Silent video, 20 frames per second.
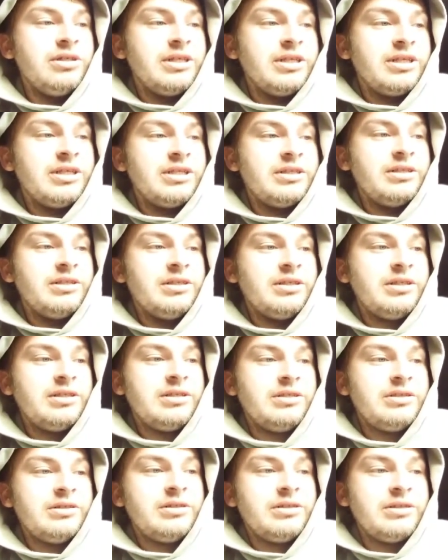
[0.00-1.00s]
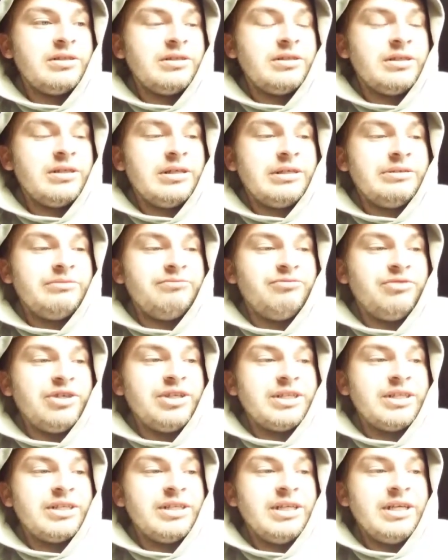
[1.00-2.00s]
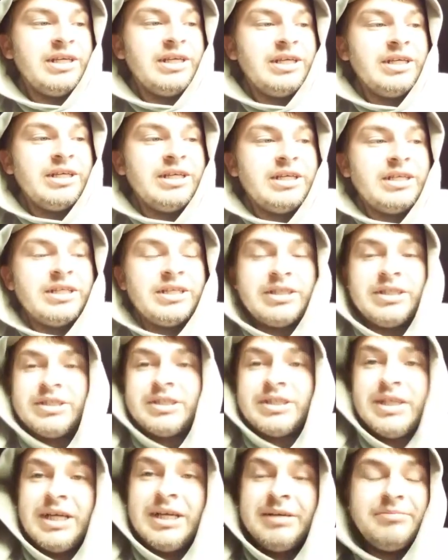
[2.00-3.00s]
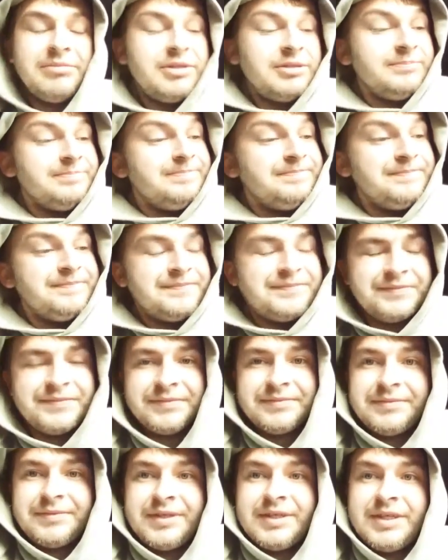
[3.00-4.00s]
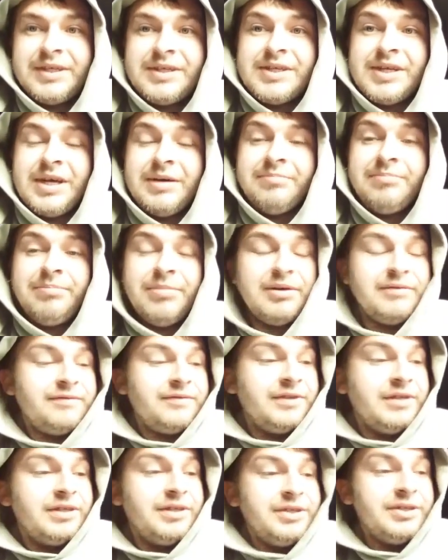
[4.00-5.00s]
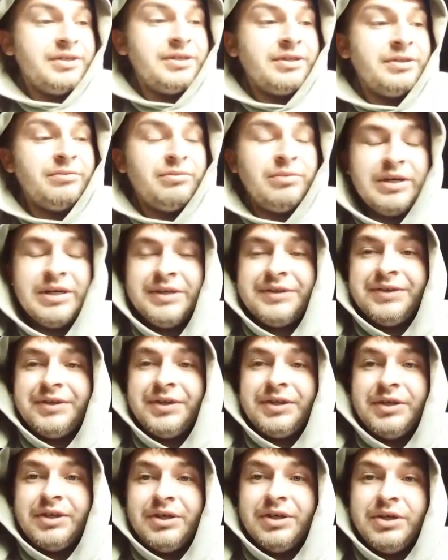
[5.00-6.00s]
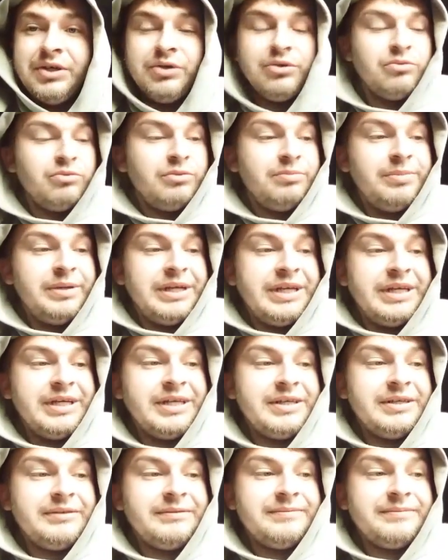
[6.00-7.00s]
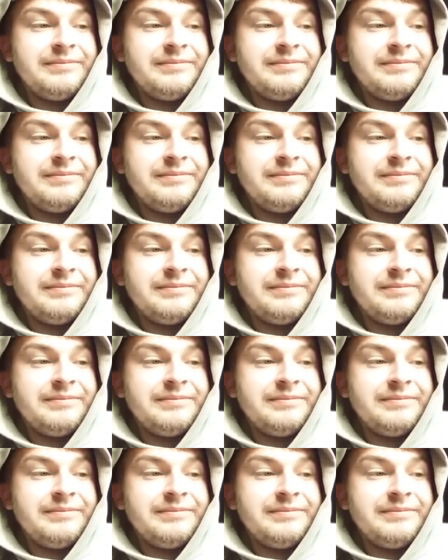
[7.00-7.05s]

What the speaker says: link and rig snapped above where the hook would be.